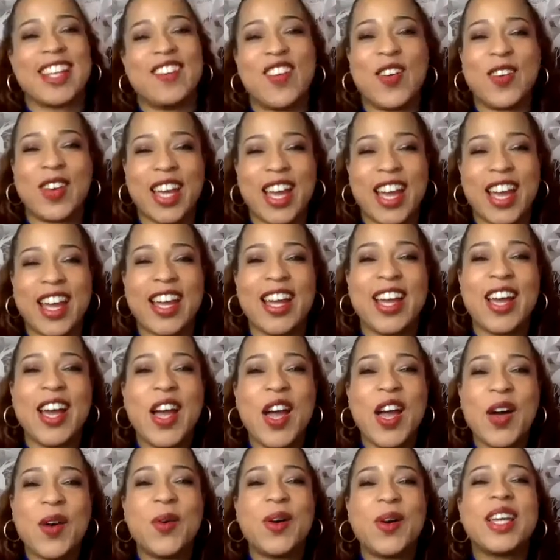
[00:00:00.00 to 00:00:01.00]
Okay.
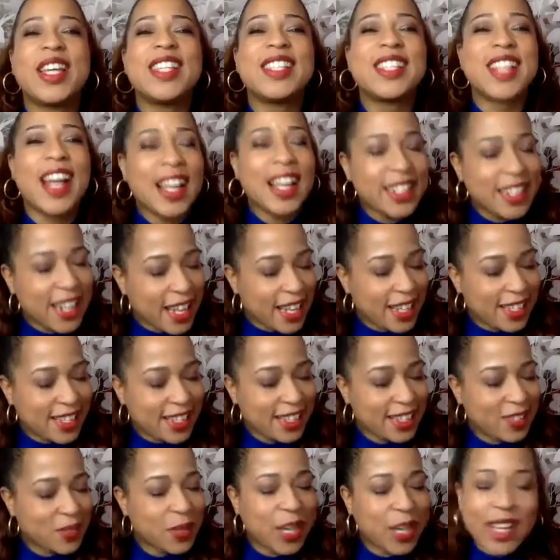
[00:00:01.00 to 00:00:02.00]
Well, he's not
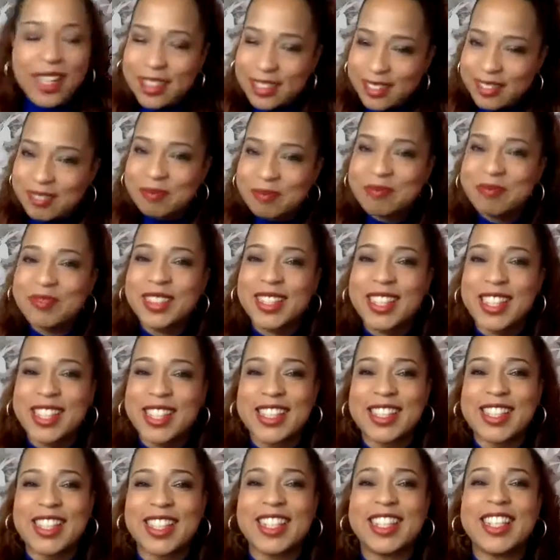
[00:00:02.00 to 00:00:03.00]
dancing, but
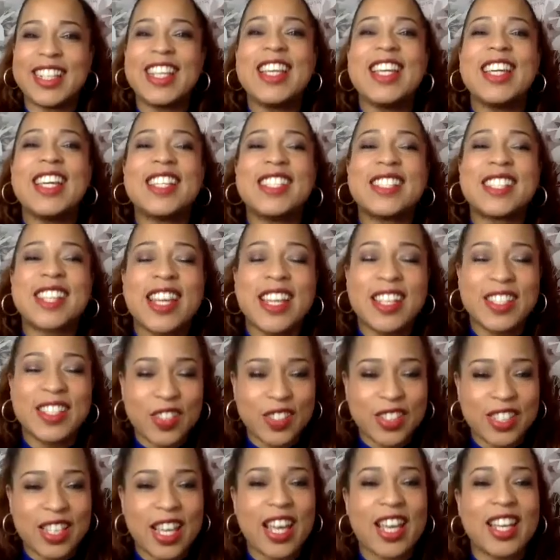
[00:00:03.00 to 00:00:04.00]
listen, he is
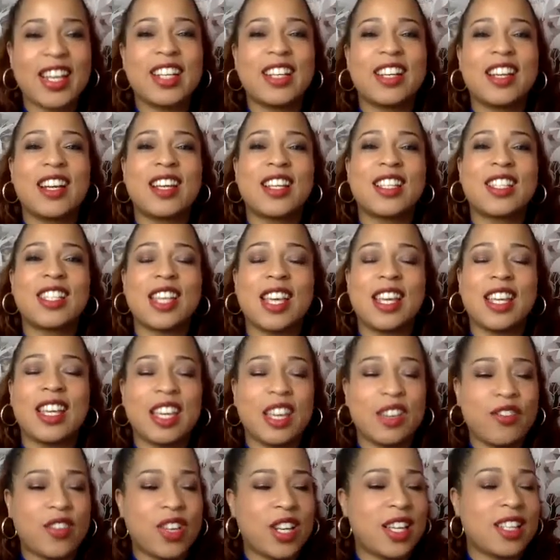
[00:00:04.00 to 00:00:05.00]
entertaining us and
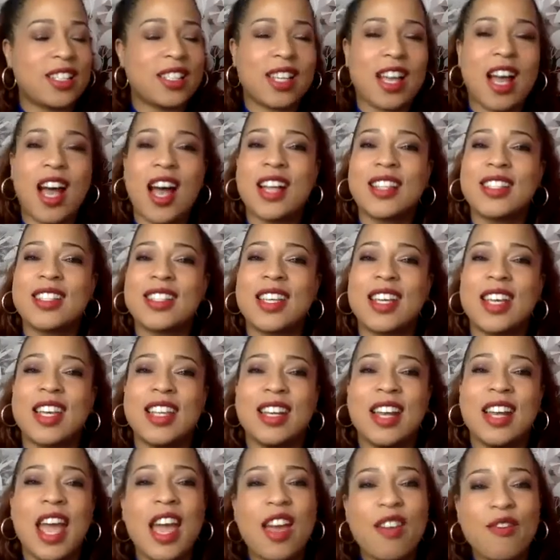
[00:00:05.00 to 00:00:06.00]
giving us
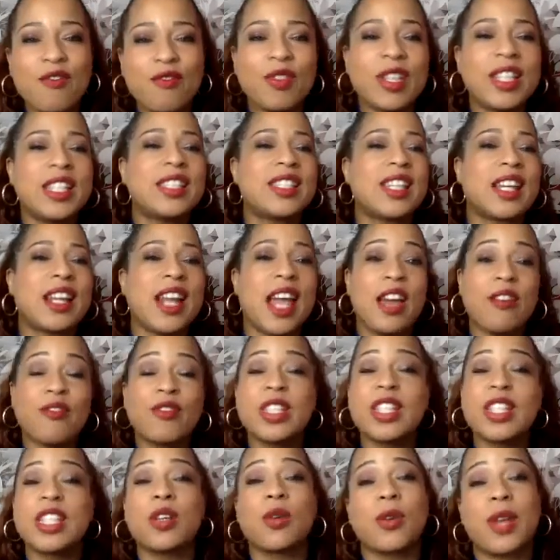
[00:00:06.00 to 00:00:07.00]
content. And he said every
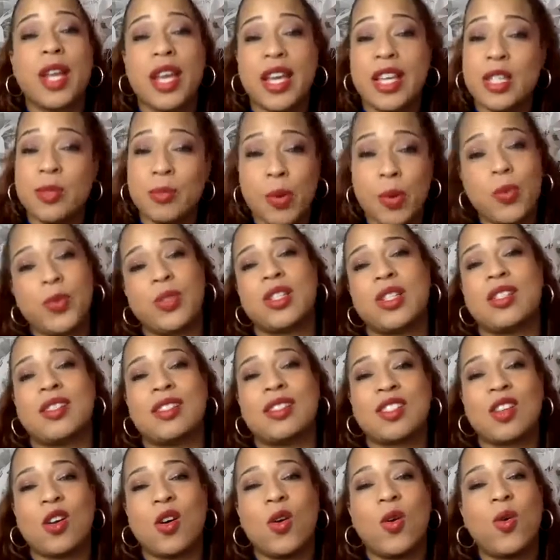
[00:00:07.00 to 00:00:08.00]
single day he's posted.
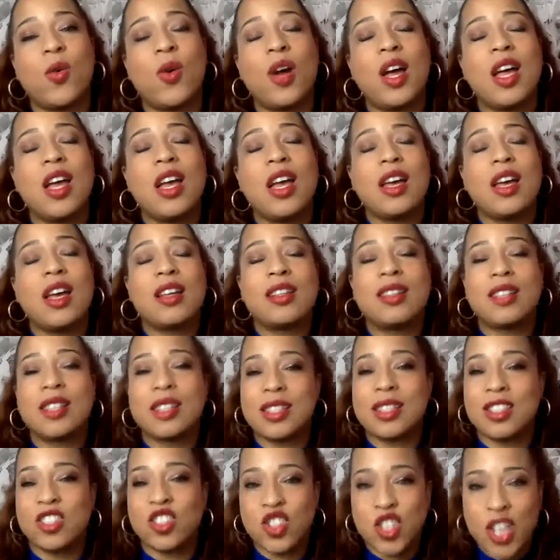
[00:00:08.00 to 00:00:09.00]
So
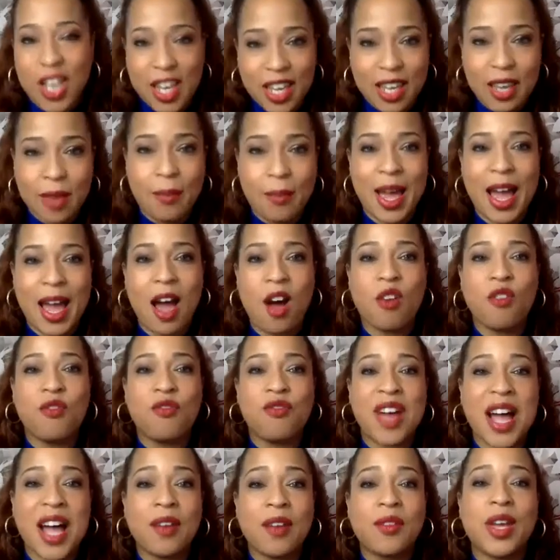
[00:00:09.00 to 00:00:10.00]
listen, check him out,
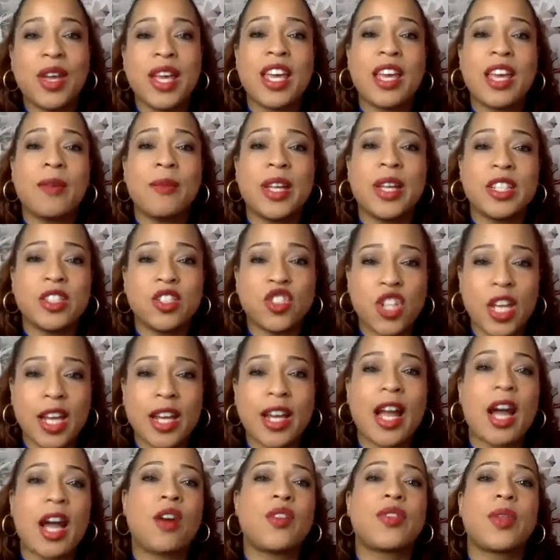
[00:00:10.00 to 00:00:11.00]
follow him, and check
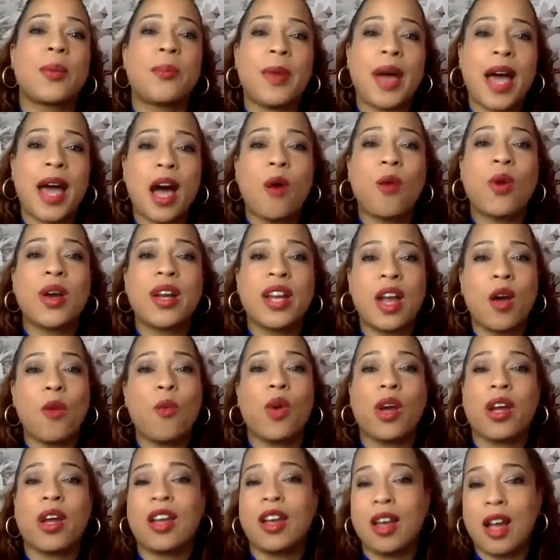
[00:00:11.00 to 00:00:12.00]
out the Power
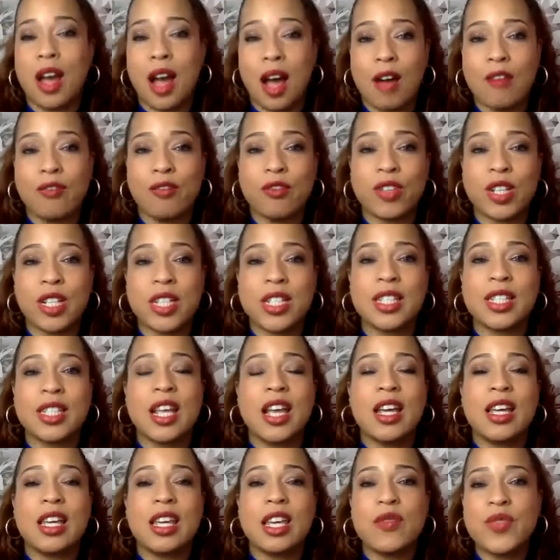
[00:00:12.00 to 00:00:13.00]
Networking Conference.
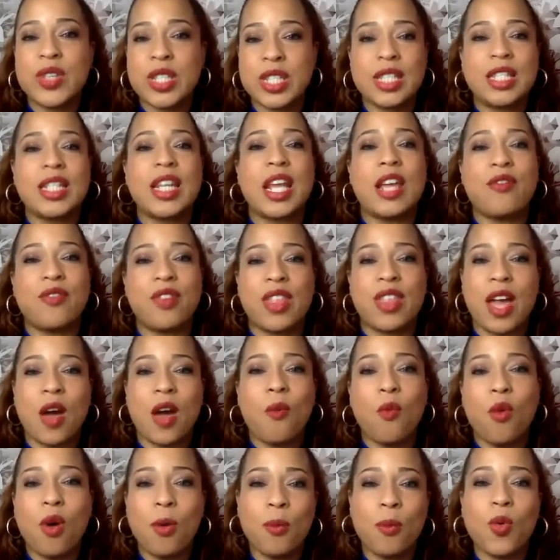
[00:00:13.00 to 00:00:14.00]
Give us a date for that
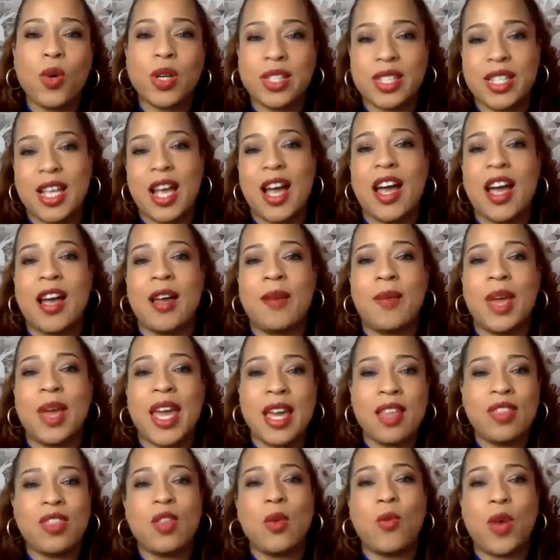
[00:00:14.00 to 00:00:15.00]
one more time
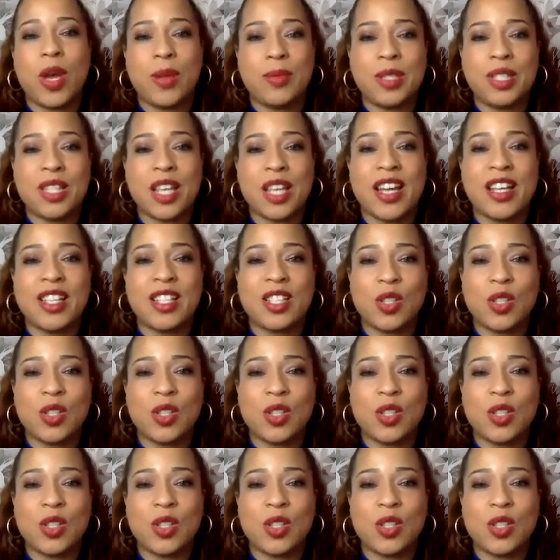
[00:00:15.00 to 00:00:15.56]
and the website.